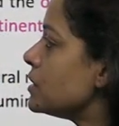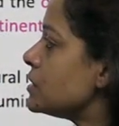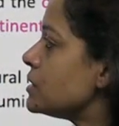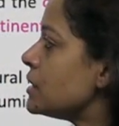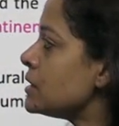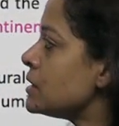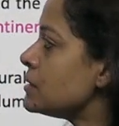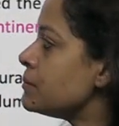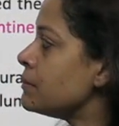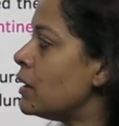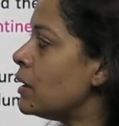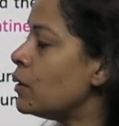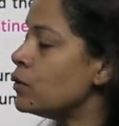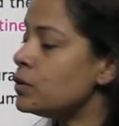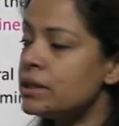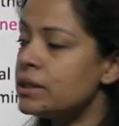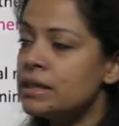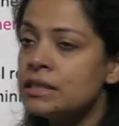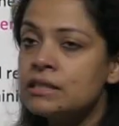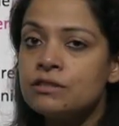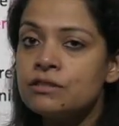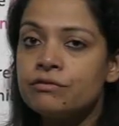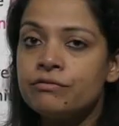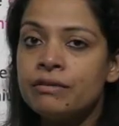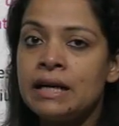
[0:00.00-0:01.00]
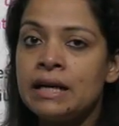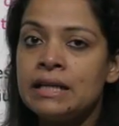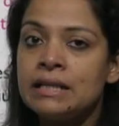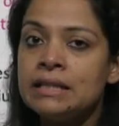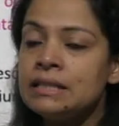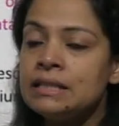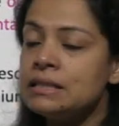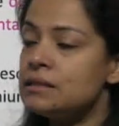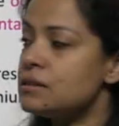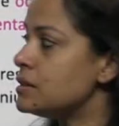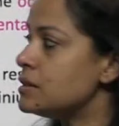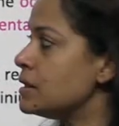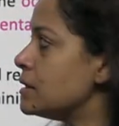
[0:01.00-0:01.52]
such as mountains,
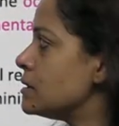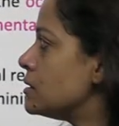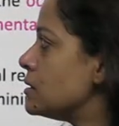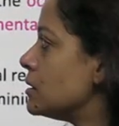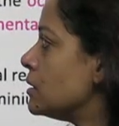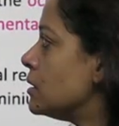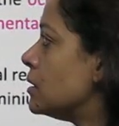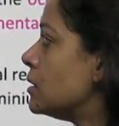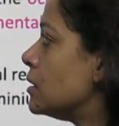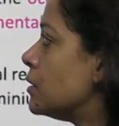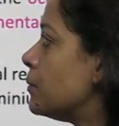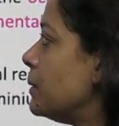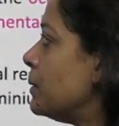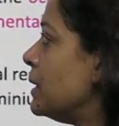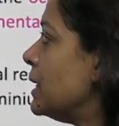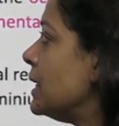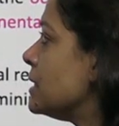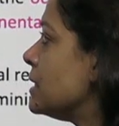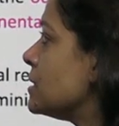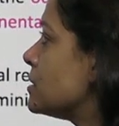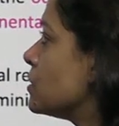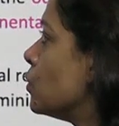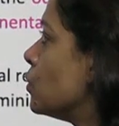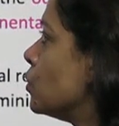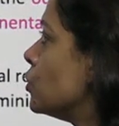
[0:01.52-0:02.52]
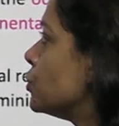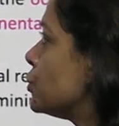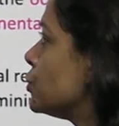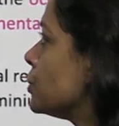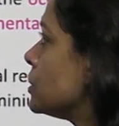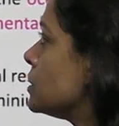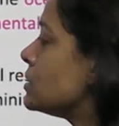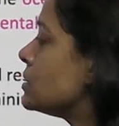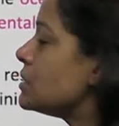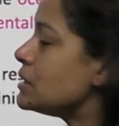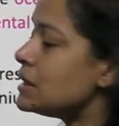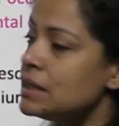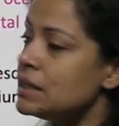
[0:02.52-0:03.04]
valleys, desert, plains,
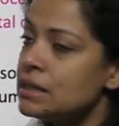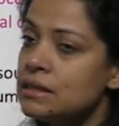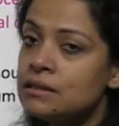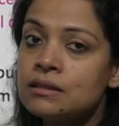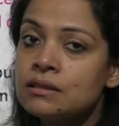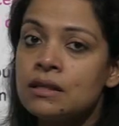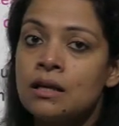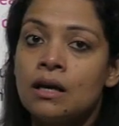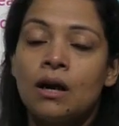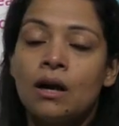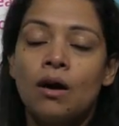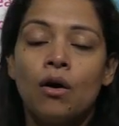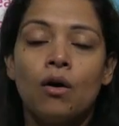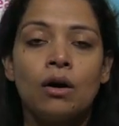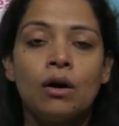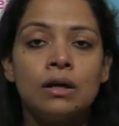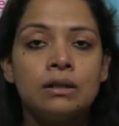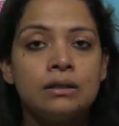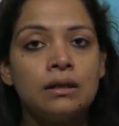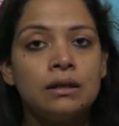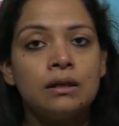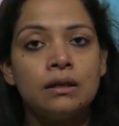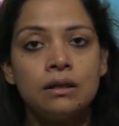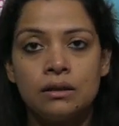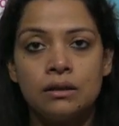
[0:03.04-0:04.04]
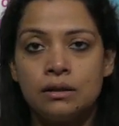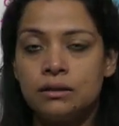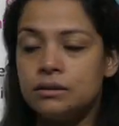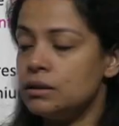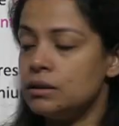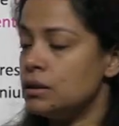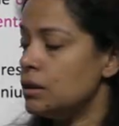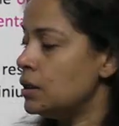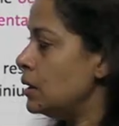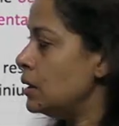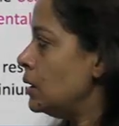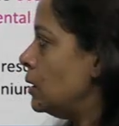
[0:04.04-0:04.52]
oceans, seas on the Earth.